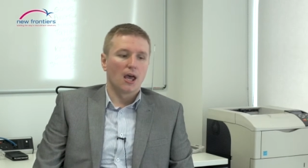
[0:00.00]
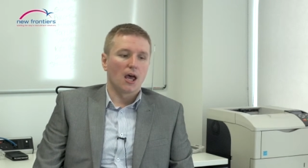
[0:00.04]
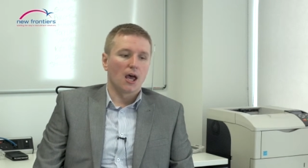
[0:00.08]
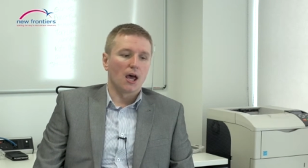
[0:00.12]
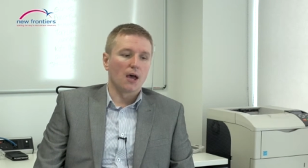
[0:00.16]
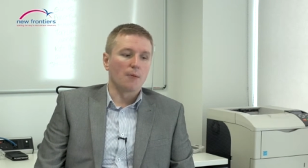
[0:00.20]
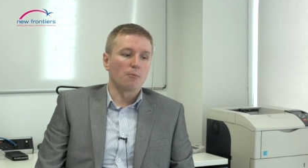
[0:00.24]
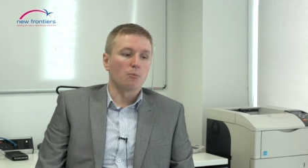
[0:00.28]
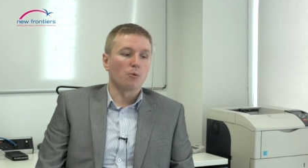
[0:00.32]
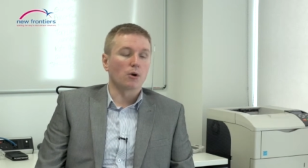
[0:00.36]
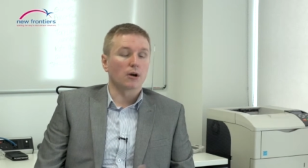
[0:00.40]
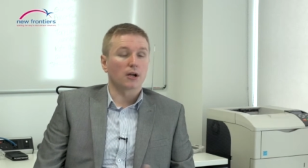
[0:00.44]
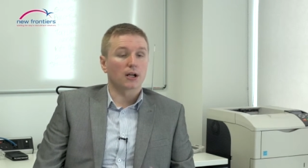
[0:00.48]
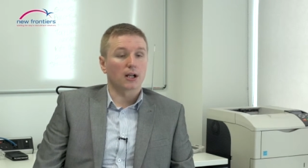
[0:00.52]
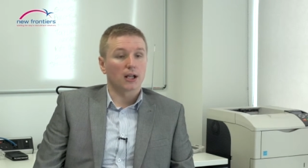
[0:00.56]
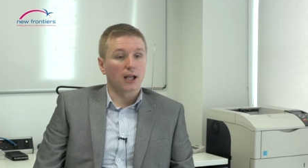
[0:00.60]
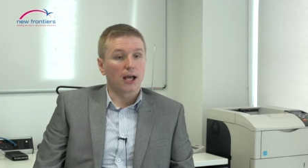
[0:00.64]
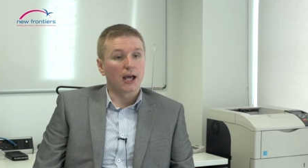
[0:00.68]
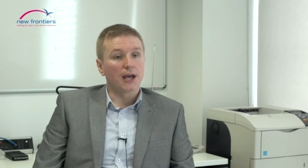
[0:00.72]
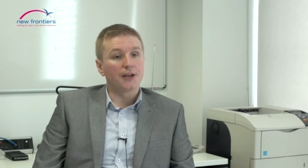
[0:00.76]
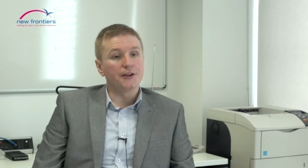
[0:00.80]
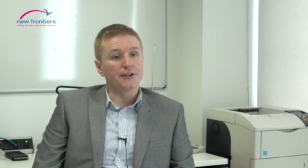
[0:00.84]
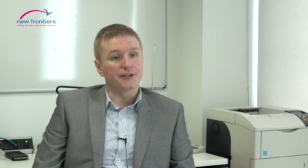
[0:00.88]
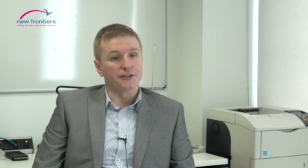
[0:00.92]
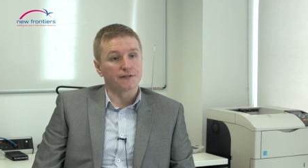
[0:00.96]
Where a
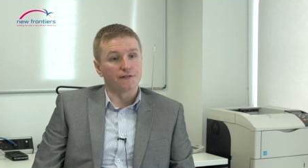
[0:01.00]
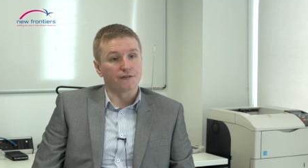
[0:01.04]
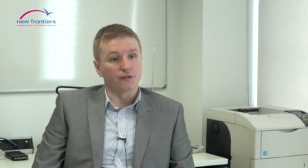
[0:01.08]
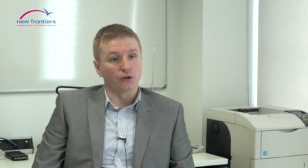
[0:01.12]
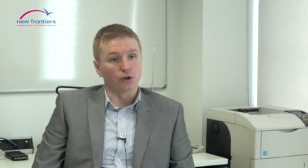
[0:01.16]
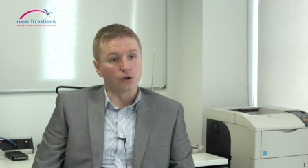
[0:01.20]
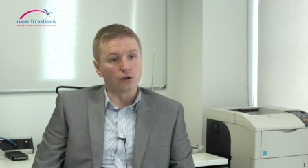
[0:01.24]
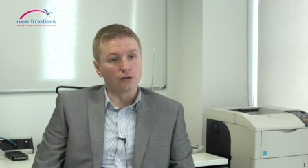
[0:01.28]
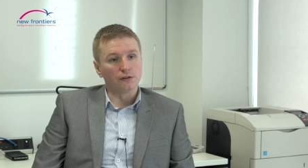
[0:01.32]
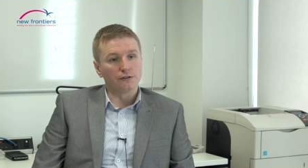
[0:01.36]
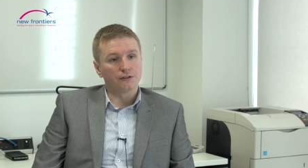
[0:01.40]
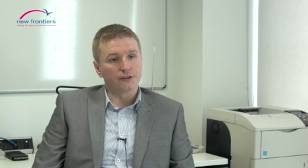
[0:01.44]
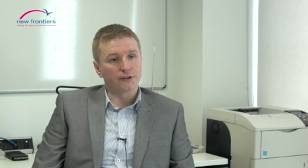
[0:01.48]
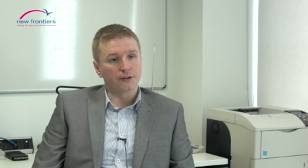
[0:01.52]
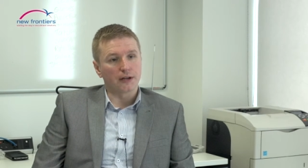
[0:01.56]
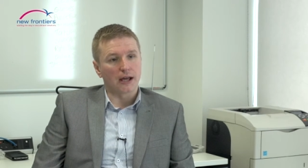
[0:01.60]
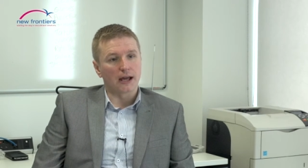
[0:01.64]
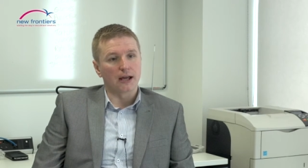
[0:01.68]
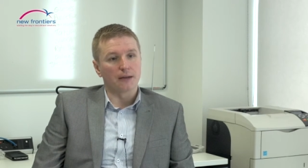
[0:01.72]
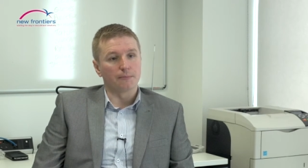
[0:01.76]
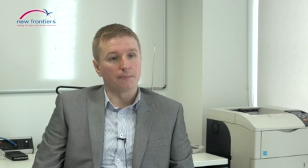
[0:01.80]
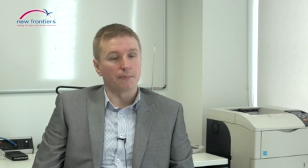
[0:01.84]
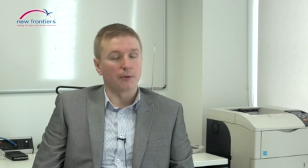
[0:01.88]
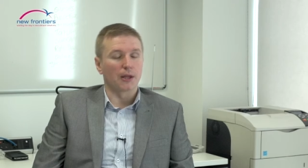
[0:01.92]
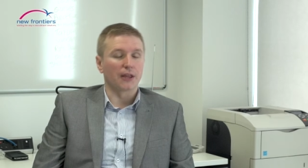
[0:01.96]
client is involved
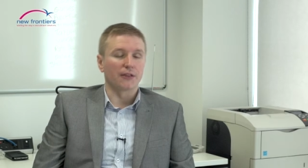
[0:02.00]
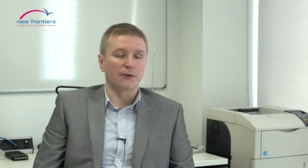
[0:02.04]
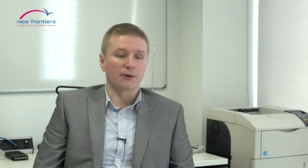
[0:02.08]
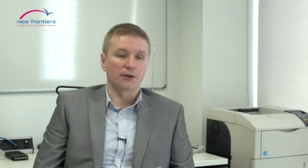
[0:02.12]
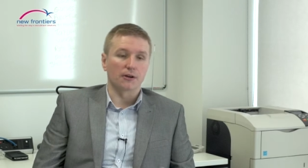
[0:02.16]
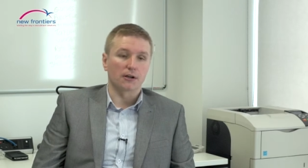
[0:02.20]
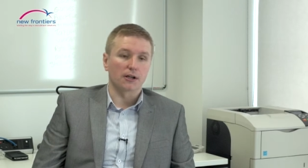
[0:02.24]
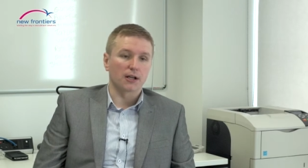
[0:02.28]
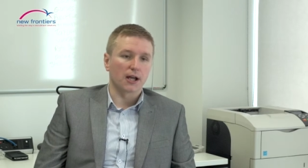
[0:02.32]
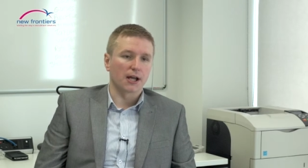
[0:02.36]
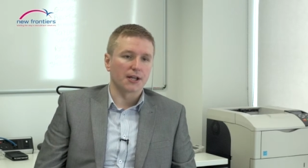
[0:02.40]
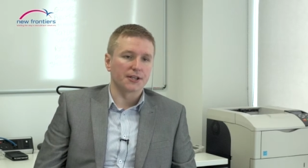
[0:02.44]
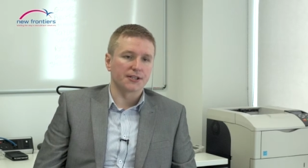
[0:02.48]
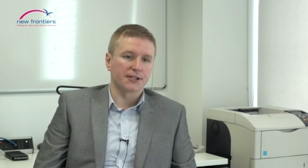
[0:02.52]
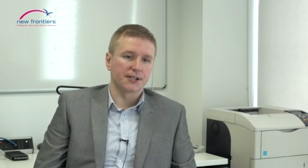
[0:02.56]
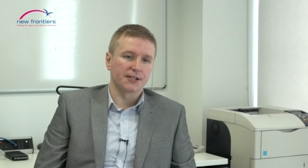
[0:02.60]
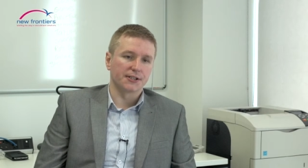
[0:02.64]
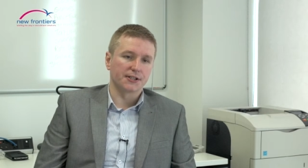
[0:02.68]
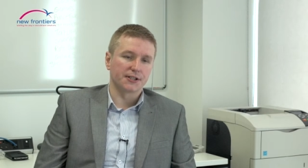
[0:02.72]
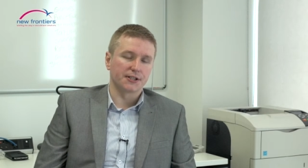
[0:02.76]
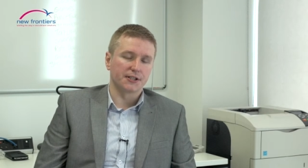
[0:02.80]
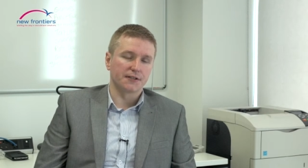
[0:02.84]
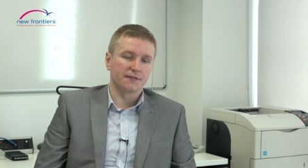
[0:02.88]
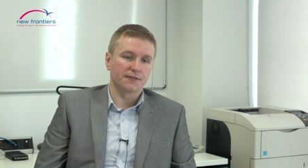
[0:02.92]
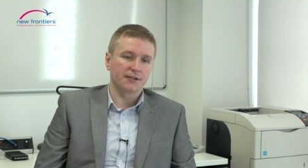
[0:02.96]
and there are client
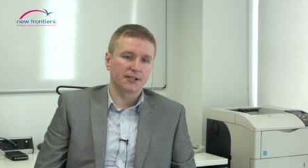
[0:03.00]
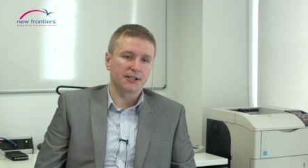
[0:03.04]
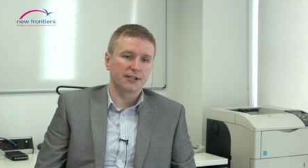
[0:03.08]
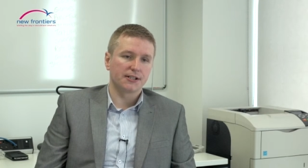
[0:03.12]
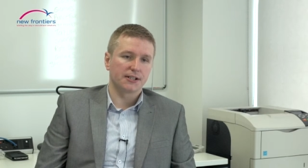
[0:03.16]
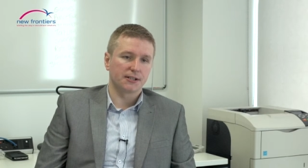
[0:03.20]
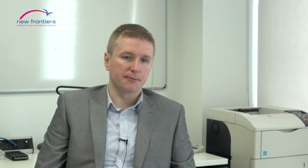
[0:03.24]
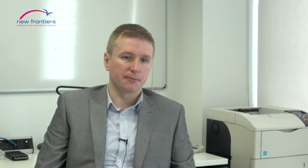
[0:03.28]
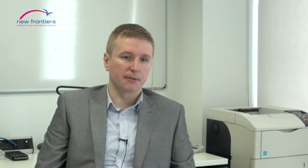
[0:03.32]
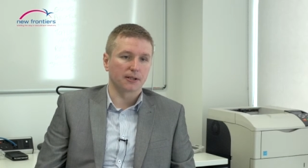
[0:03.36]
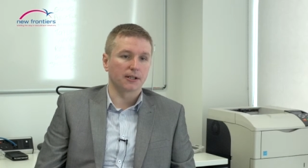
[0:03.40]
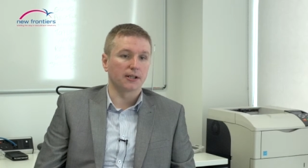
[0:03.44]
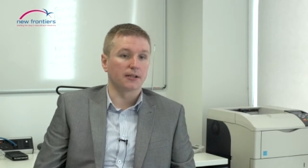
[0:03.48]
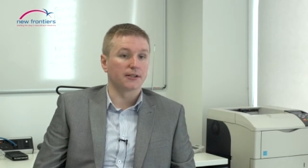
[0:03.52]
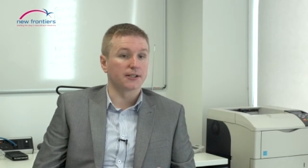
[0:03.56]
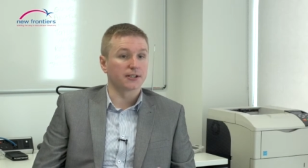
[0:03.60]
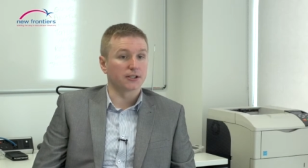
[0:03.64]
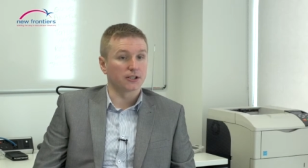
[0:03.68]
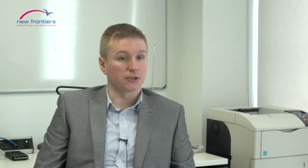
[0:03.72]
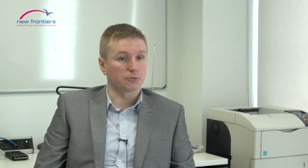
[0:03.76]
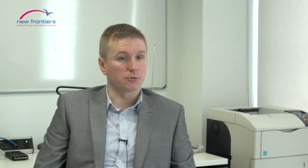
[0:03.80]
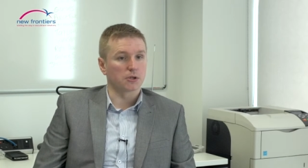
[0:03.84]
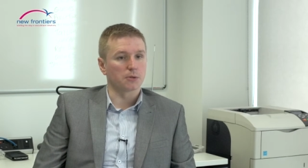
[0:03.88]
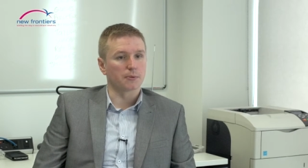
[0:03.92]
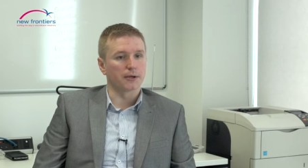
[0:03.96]
sensitivities, typically this
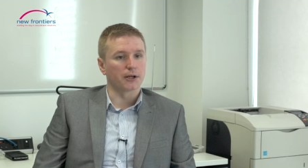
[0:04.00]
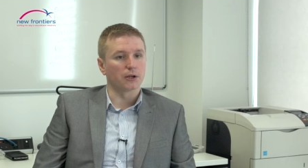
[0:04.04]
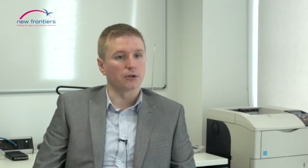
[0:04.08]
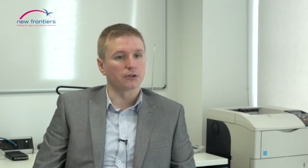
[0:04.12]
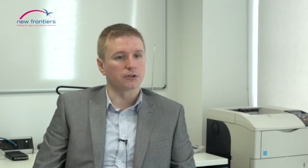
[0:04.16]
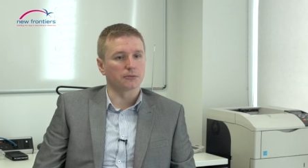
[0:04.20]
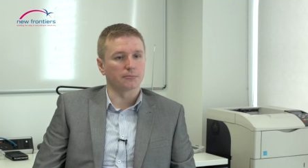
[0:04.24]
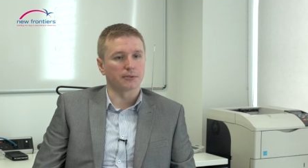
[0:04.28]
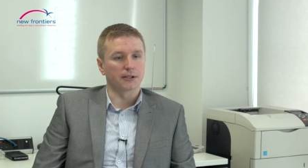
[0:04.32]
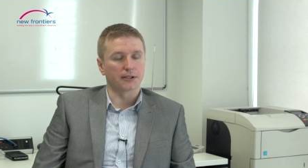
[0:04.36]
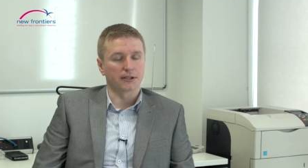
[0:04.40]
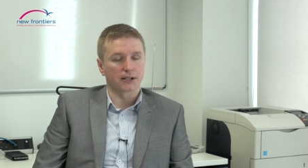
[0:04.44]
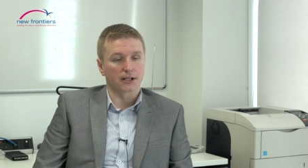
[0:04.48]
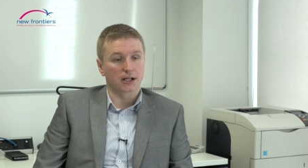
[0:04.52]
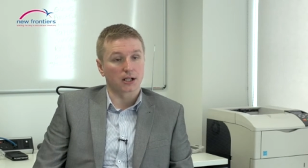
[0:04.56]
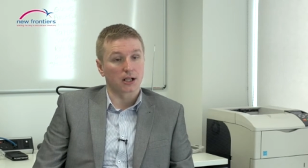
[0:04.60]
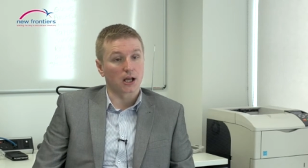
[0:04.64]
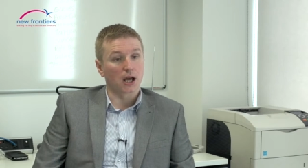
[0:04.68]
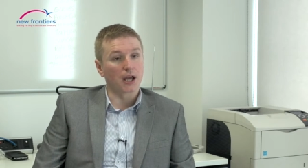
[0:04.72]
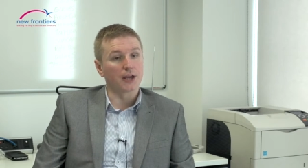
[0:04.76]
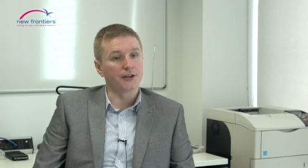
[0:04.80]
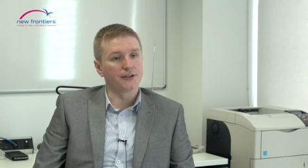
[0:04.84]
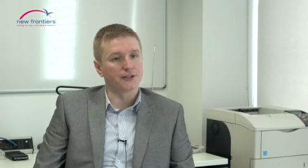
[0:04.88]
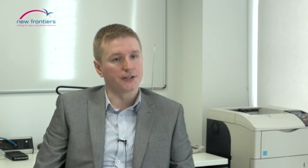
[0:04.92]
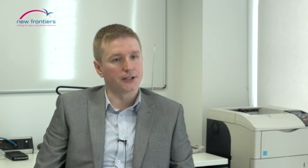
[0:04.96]
is where we also bring the
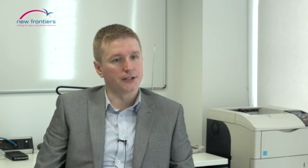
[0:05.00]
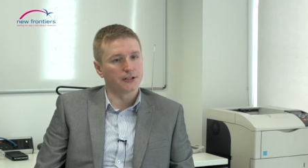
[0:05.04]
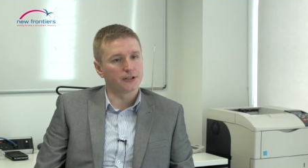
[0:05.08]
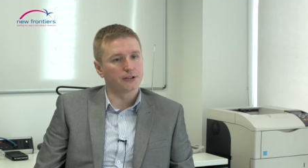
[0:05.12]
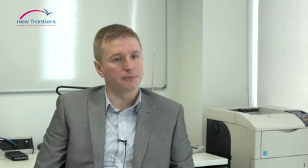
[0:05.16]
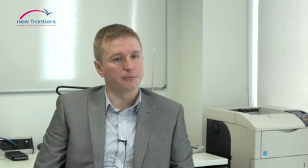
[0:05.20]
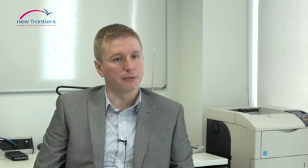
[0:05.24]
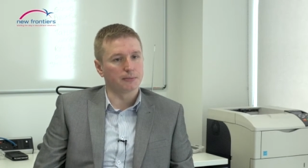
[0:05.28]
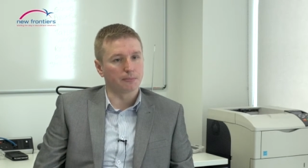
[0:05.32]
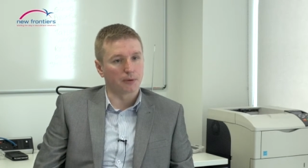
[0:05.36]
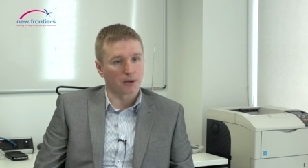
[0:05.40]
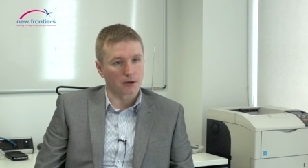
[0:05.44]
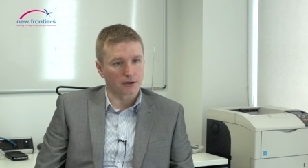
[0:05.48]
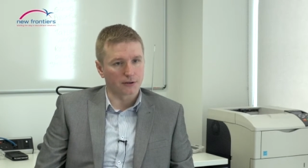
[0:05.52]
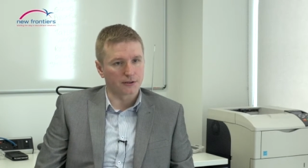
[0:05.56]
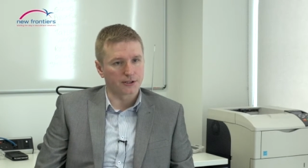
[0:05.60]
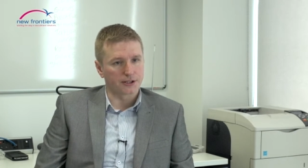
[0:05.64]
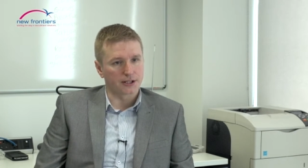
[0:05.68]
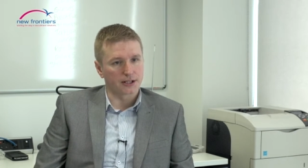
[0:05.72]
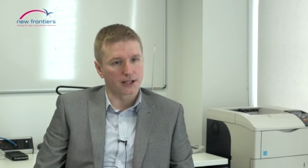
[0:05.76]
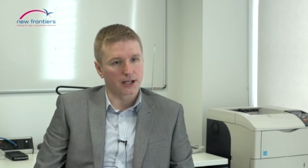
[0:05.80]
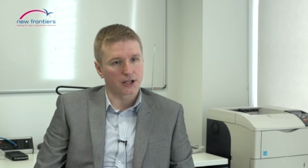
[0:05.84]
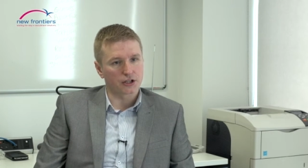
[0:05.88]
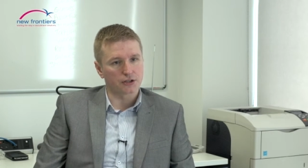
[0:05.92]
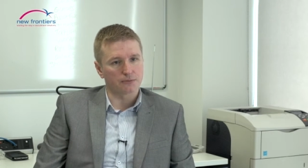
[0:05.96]
client in to be part of the
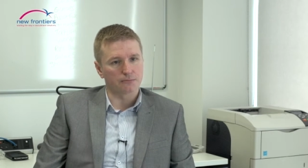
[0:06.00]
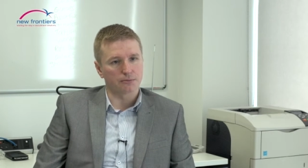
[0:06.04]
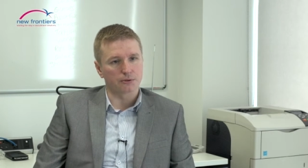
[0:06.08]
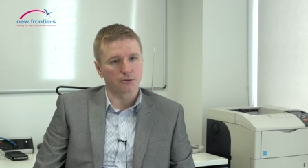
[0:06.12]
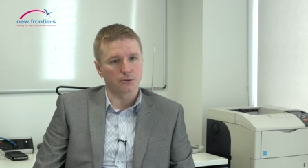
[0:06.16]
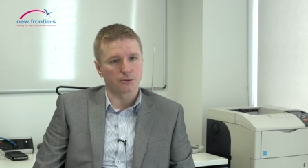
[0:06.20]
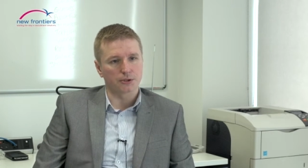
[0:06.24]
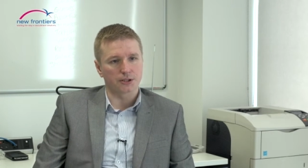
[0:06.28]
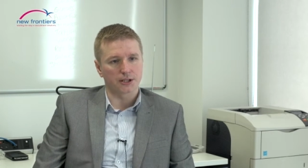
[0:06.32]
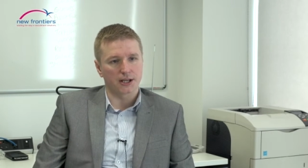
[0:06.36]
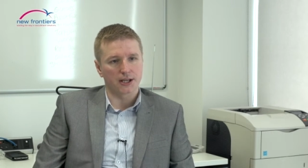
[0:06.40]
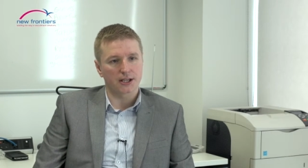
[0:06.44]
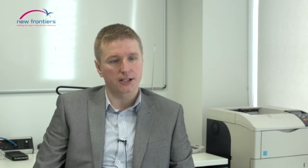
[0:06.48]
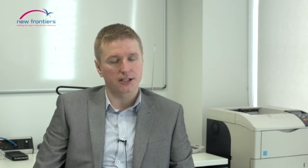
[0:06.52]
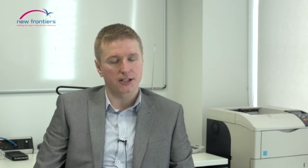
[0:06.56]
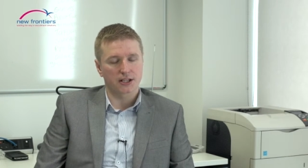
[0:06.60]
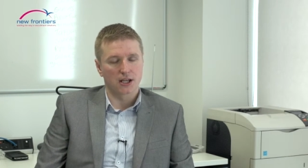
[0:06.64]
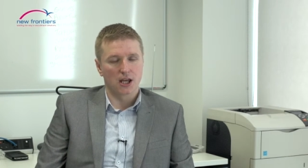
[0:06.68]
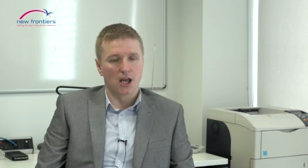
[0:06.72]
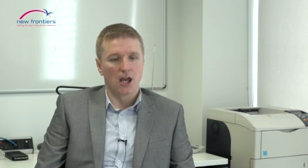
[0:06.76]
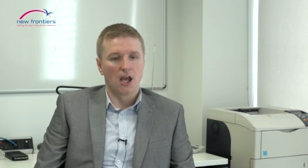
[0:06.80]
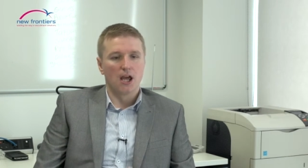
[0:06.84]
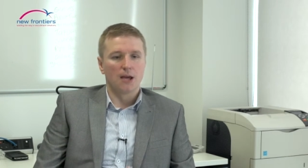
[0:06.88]
selection process